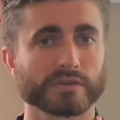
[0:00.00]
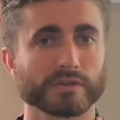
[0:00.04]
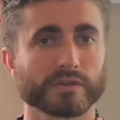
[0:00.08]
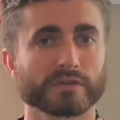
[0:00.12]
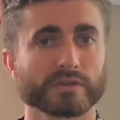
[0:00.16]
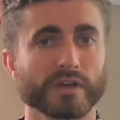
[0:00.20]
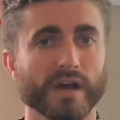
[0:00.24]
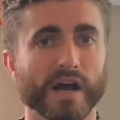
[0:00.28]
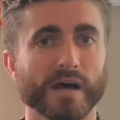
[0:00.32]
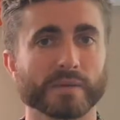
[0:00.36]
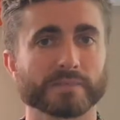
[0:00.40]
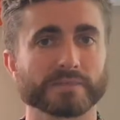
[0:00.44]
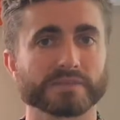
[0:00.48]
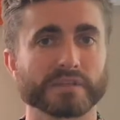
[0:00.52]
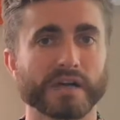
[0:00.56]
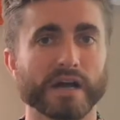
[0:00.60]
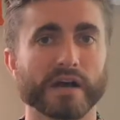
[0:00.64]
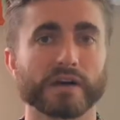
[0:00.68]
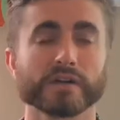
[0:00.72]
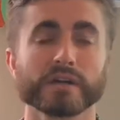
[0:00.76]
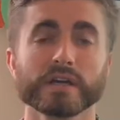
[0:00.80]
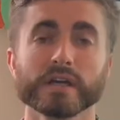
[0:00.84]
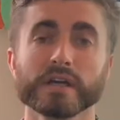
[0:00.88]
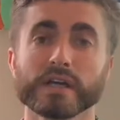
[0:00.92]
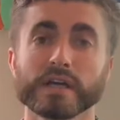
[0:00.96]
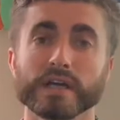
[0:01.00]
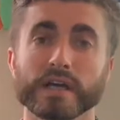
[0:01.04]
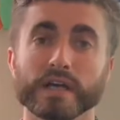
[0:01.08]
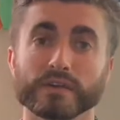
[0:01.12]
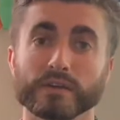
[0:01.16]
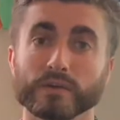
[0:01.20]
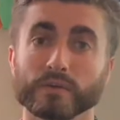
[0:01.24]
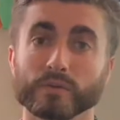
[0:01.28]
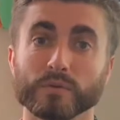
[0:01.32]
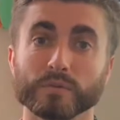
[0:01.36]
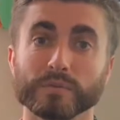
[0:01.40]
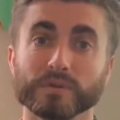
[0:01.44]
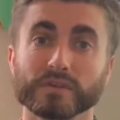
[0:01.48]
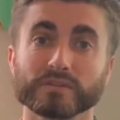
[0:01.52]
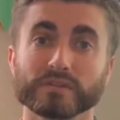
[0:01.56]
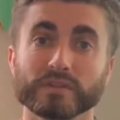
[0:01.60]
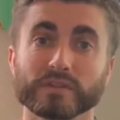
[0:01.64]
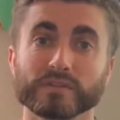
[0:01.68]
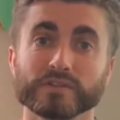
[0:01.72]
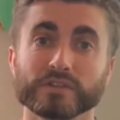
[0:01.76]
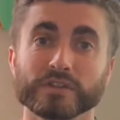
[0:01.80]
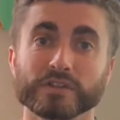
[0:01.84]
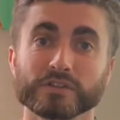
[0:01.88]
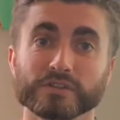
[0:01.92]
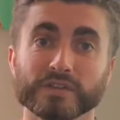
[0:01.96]
those hops out, and then we'll be
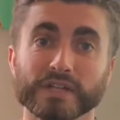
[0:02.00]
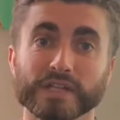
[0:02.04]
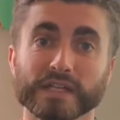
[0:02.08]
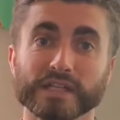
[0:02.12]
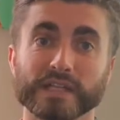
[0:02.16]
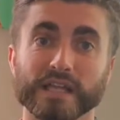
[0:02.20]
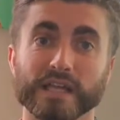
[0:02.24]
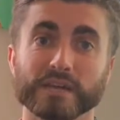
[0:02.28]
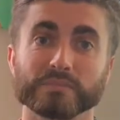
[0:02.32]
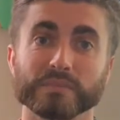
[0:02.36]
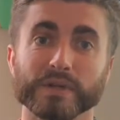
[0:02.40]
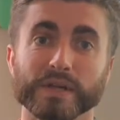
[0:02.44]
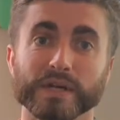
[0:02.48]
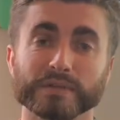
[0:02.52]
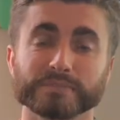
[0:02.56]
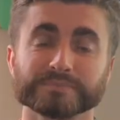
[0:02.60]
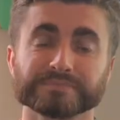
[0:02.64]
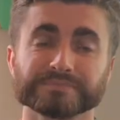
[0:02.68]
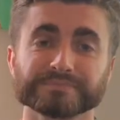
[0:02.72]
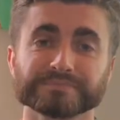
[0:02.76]
serving and drinking that beer.